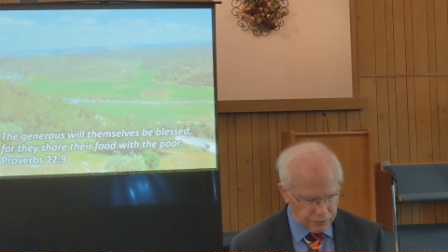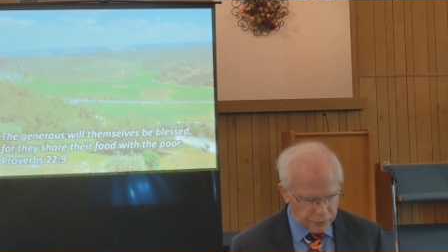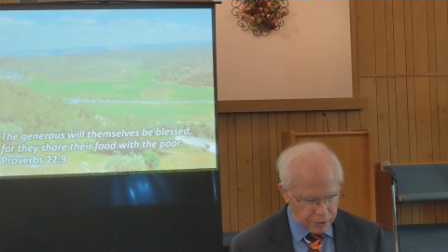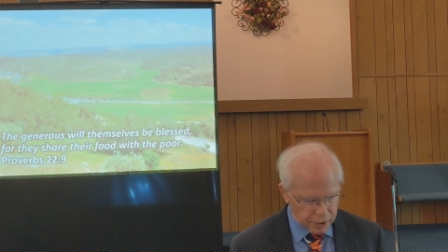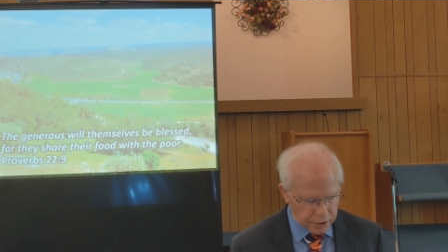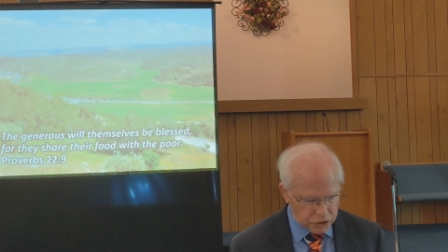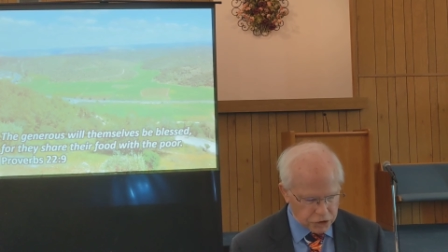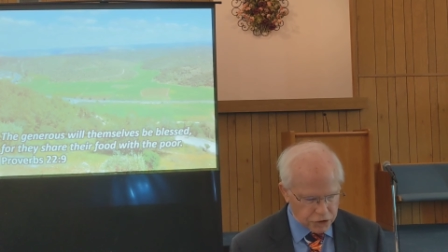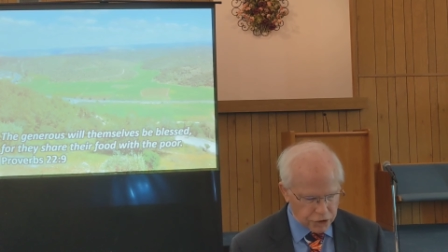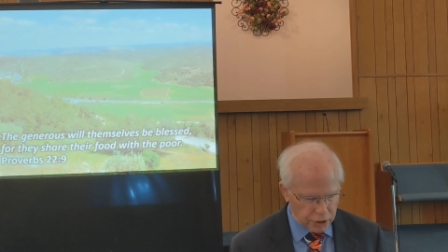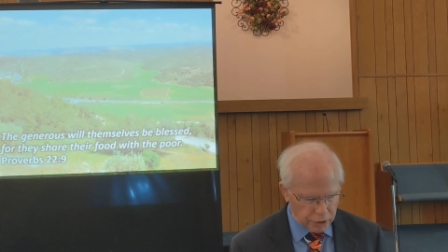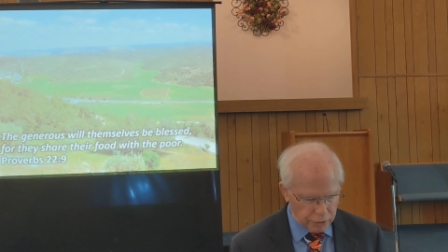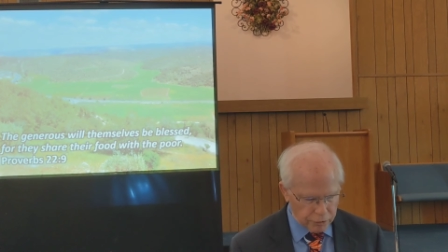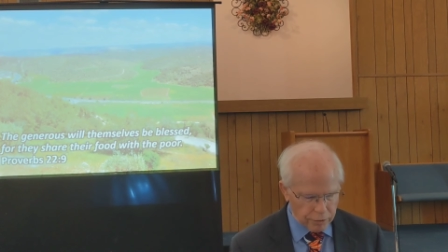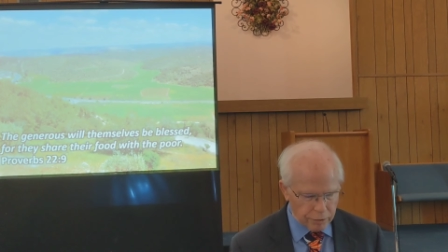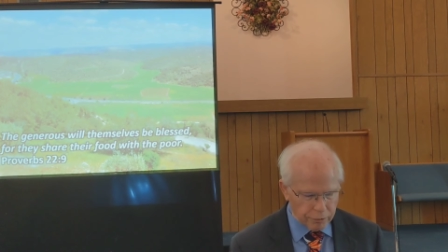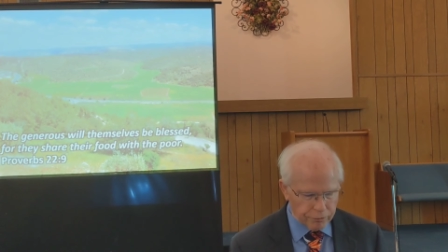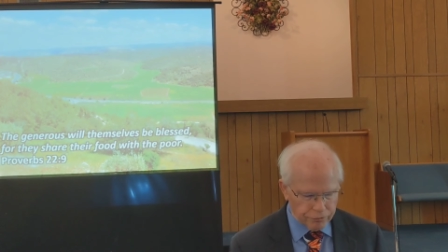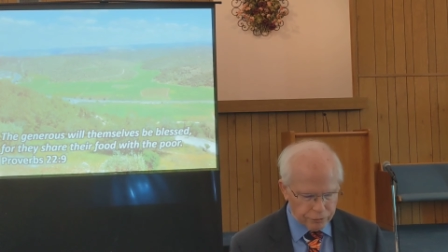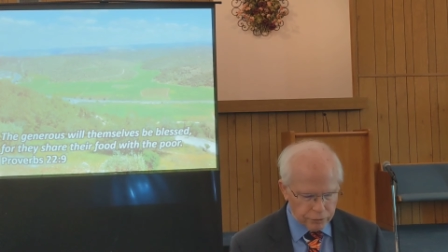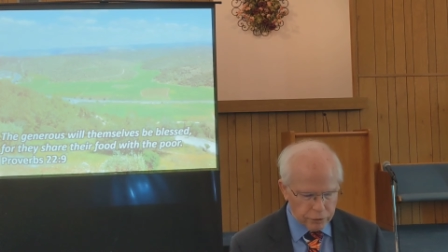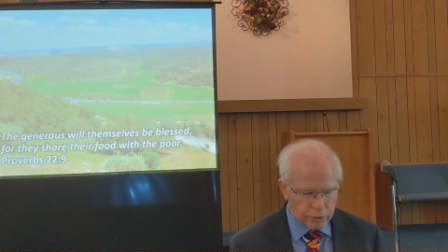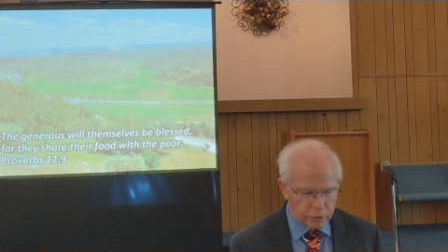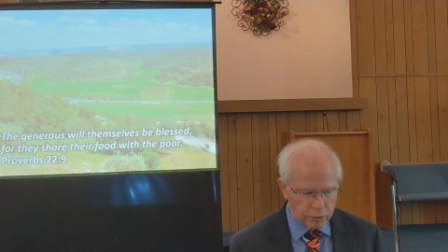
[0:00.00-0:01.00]
when they share
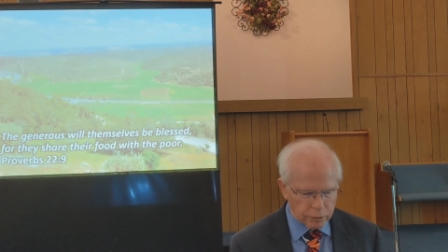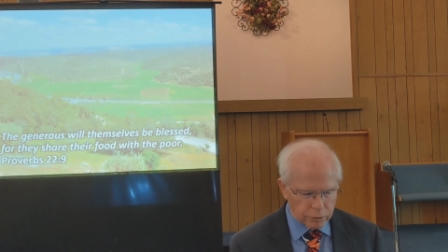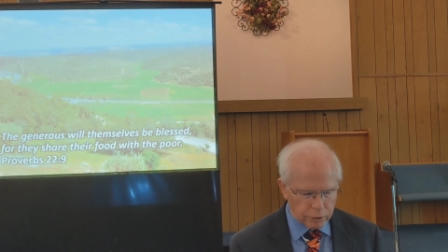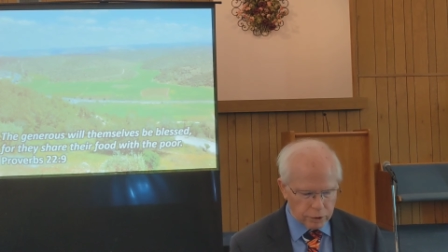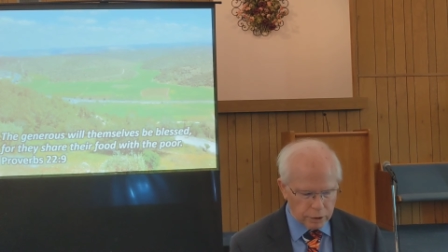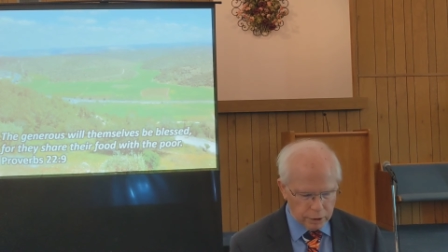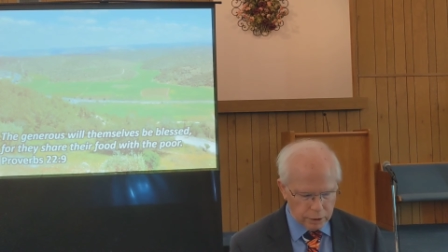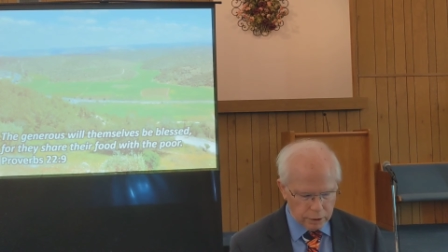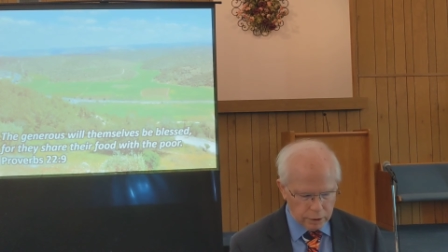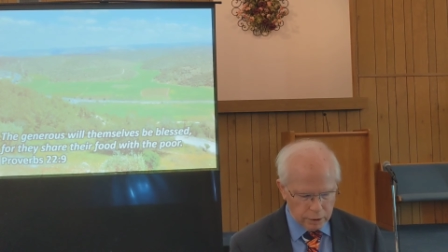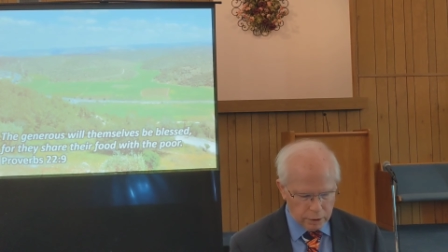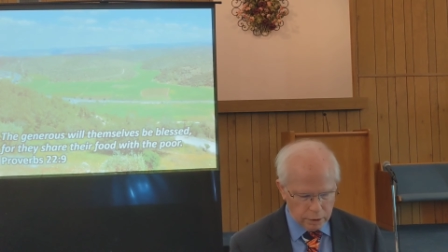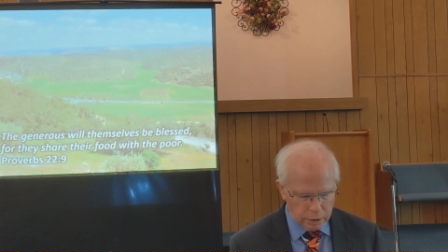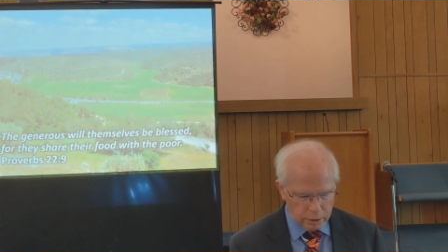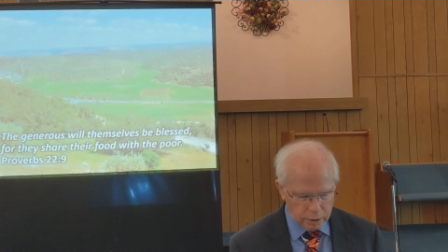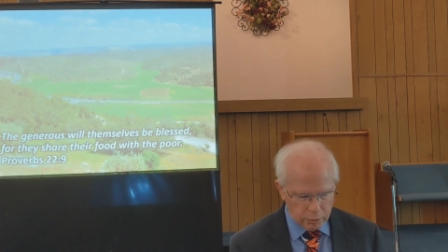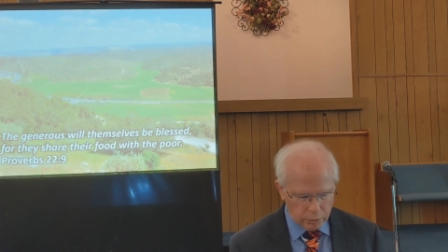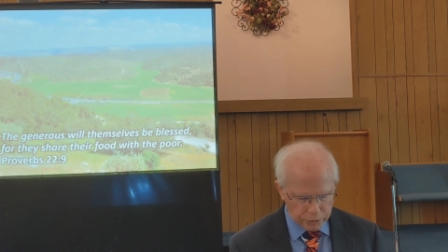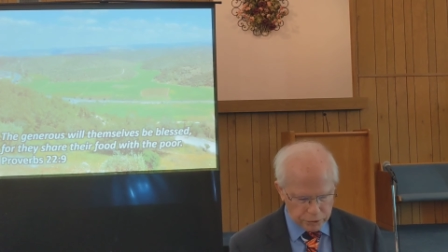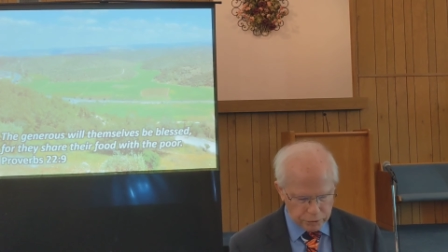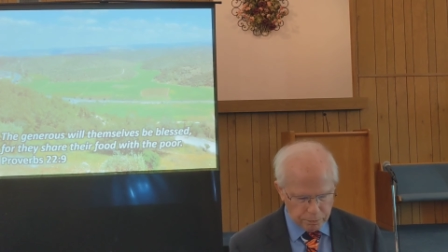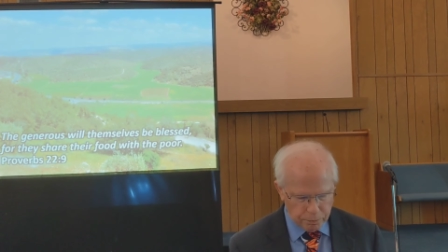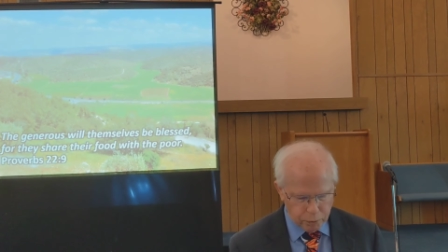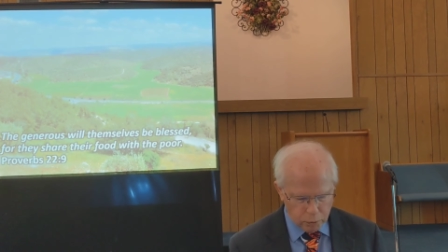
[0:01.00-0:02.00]
their food
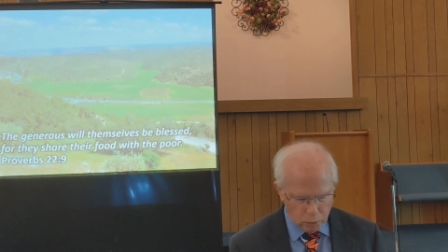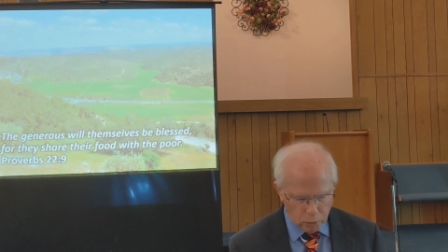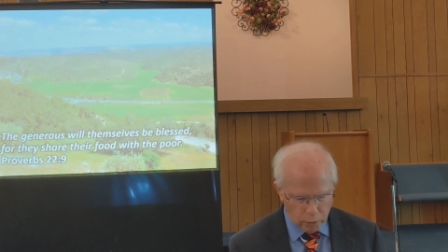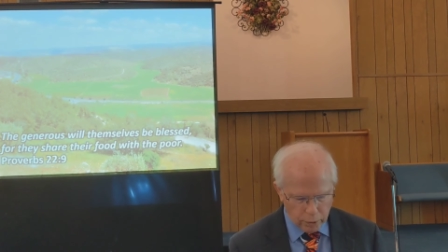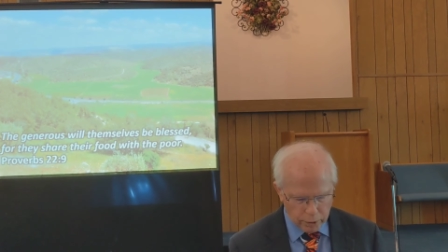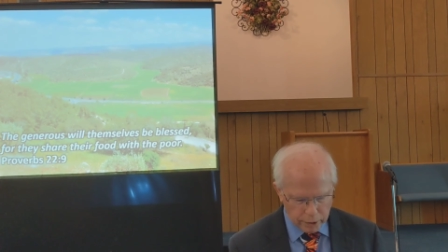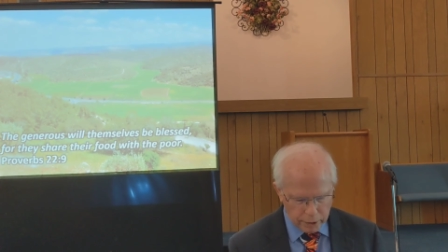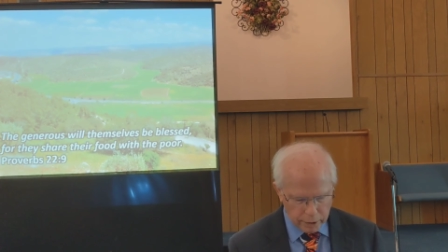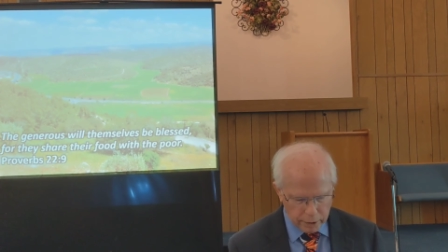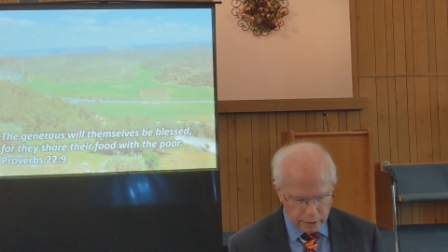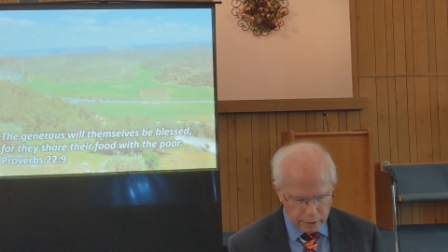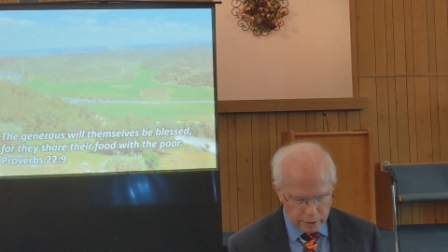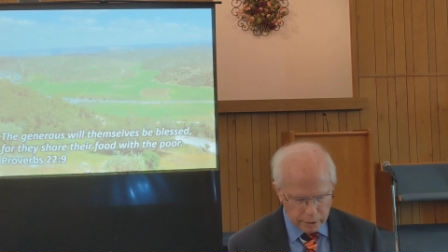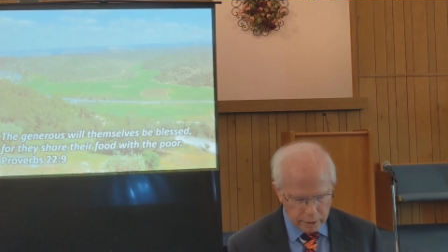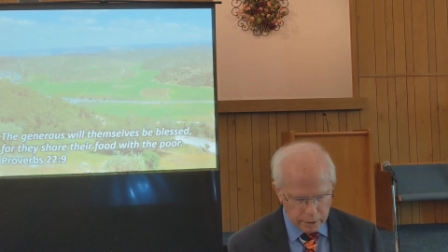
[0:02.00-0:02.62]
with the poor.